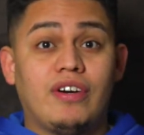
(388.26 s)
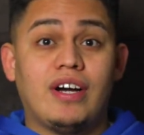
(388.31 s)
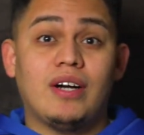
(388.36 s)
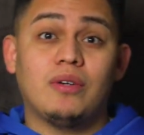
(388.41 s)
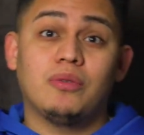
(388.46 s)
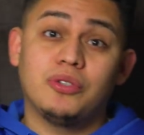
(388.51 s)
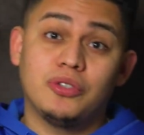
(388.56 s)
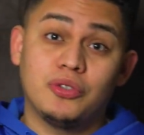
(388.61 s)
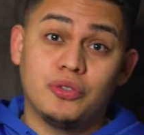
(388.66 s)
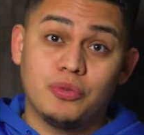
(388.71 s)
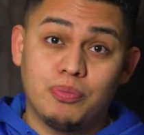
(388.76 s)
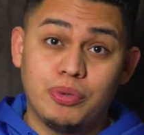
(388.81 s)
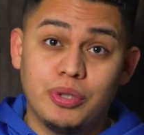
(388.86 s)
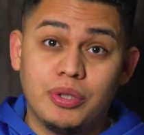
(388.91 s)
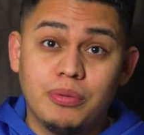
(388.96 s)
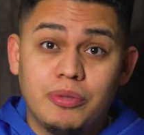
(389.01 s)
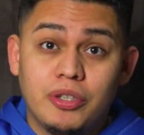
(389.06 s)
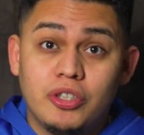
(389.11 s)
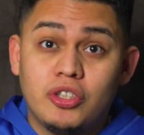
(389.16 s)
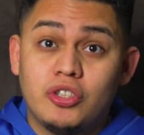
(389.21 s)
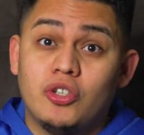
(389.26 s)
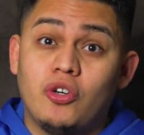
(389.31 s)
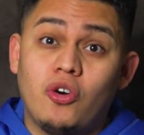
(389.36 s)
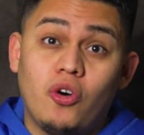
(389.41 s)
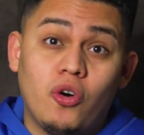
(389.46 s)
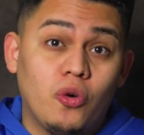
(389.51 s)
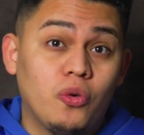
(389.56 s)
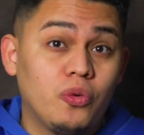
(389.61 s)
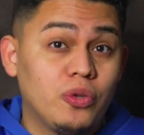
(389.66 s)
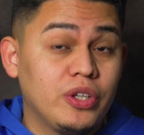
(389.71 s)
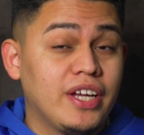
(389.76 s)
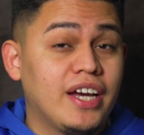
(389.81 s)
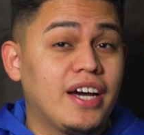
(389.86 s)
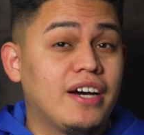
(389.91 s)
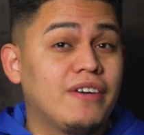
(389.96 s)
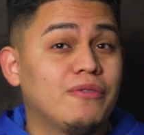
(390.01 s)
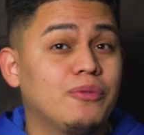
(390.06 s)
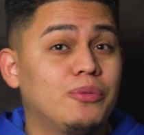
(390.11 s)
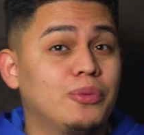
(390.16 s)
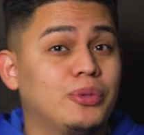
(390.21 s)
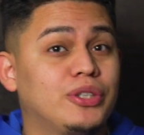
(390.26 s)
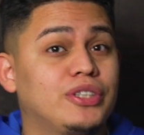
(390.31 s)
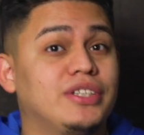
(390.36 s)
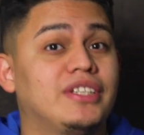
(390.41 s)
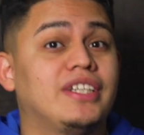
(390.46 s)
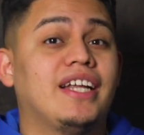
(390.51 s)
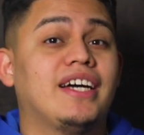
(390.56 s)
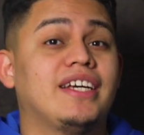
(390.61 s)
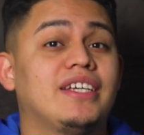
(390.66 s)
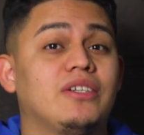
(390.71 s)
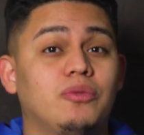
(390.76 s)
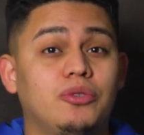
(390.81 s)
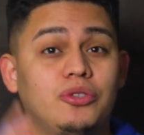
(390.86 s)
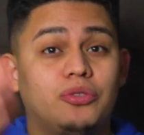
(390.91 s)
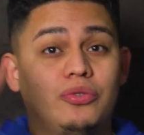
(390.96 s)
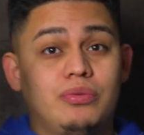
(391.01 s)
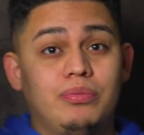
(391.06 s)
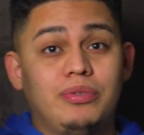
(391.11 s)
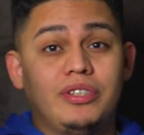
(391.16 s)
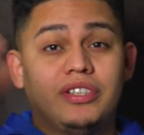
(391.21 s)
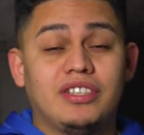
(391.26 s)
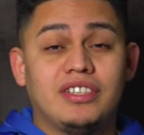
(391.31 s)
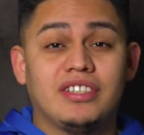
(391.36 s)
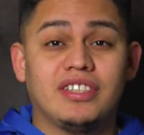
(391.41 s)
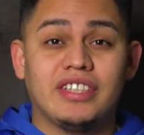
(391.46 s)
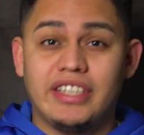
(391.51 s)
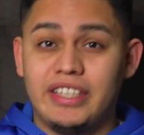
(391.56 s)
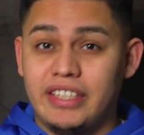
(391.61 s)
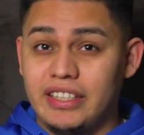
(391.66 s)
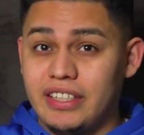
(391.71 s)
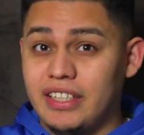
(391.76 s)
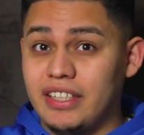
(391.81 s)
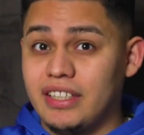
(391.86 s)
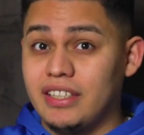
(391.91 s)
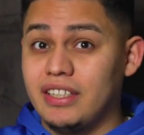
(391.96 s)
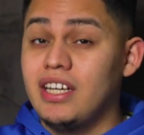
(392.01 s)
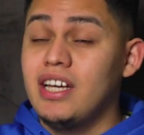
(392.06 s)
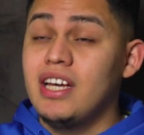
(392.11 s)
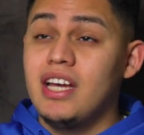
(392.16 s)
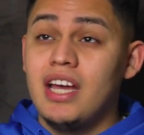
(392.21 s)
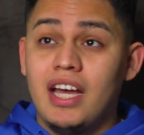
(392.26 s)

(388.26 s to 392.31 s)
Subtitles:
I was pretty much to only have one light, which would be this key light,